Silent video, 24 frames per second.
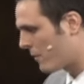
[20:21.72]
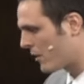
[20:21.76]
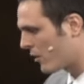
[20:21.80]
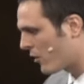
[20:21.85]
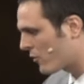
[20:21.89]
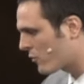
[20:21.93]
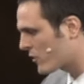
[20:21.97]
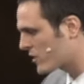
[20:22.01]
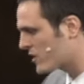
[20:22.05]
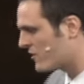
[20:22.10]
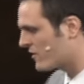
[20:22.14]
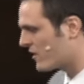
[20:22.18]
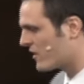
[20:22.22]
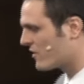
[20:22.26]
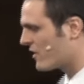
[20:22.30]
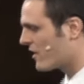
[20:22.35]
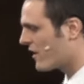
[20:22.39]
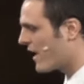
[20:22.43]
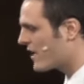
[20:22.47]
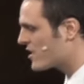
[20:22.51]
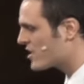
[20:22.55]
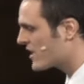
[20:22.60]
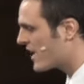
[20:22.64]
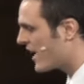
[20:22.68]
But notice what she says
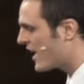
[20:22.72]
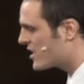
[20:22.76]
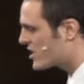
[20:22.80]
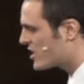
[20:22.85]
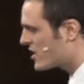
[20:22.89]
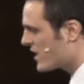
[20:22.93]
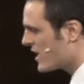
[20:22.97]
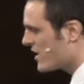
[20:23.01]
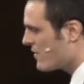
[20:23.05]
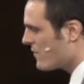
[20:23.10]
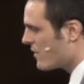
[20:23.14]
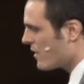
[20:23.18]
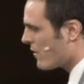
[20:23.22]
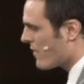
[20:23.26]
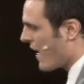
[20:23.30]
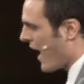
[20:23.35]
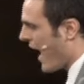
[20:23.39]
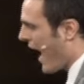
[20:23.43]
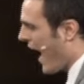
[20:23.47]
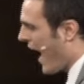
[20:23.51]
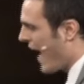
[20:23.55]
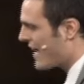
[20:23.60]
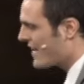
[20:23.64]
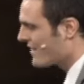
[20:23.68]
here education, even of the
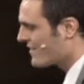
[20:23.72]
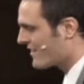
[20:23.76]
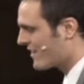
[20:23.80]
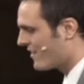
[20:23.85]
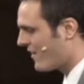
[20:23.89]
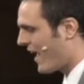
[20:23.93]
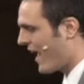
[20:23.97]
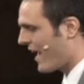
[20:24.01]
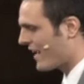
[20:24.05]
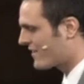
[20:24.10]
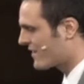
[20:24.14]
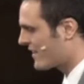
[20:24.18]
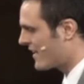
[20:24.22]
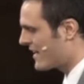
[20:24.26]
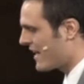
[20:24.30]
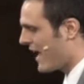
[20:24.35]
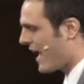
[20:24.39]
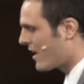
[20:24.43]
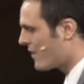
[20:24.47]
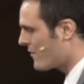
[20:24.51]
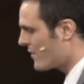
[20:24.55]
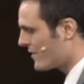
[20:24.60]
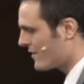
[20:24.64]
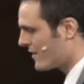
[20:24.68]
highest class,
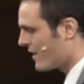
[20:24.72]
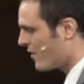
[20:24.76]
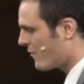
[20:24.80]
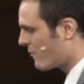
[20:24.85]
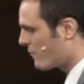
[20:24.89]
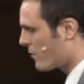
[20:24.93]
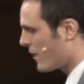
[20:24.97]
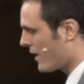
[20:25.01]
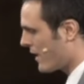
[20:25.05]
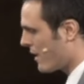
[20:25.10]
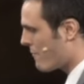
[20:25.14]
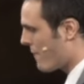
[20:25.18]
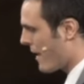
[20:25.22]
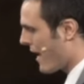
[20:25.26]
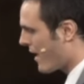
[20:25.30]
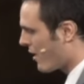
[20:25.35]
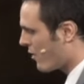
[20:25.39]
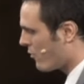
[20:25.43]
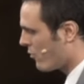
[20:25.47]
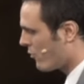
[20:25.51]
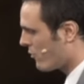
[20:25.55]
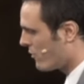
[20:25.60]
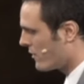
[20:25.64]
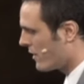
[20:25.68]
cannot of itself bring a man
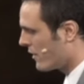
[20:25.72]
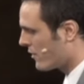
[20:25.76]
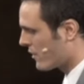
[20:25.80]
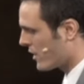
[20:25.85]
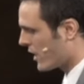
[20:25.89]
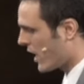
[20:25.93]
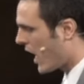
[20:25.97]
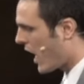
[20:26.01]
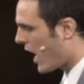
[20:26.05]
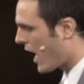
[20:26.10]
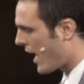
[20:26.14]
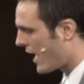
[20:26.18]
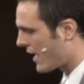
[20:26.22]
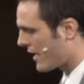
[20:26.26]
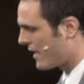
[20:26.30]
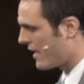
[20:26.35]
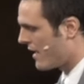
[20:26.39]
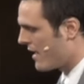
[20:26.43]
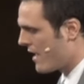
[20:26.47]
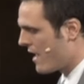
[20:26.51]
near to God.